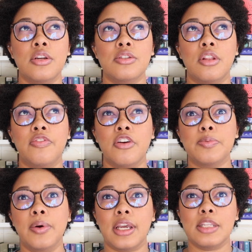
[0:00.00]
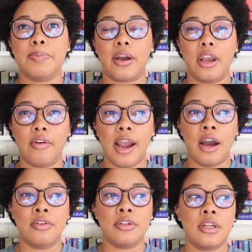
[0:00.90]
So the first book is Pucking
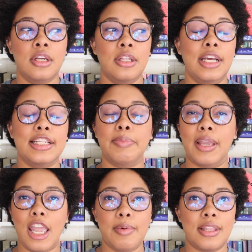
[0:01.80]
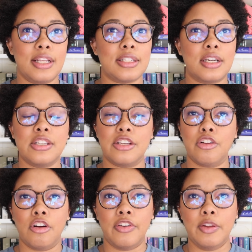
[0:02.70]
Around. It's a behemoth. It's like
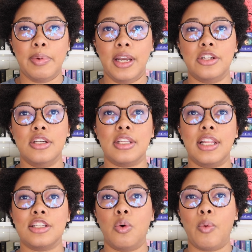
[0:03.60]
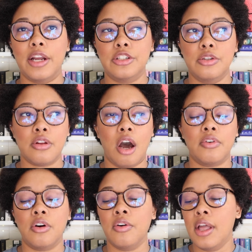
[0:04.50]
650 pages, and that's a Why Choose
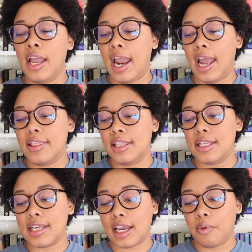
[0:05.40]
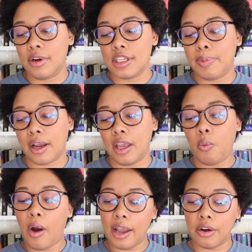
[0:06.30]
novel. And then the second one is Pucking
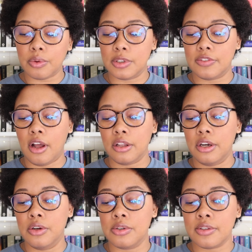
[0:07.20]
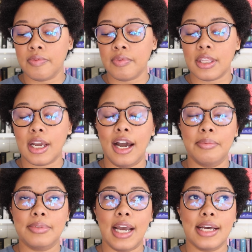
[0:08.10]
Wild, which follows
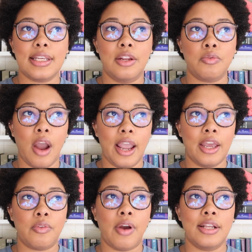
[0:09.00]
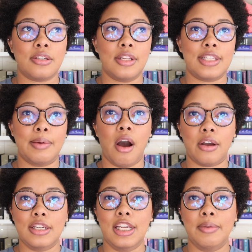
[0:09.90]
Tess and Ryan. Ryan's on the same
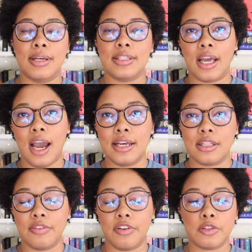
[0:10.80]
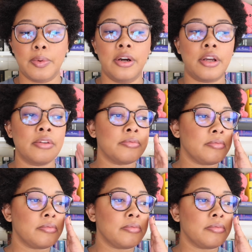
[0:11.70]
hockey team as the guys in the first book.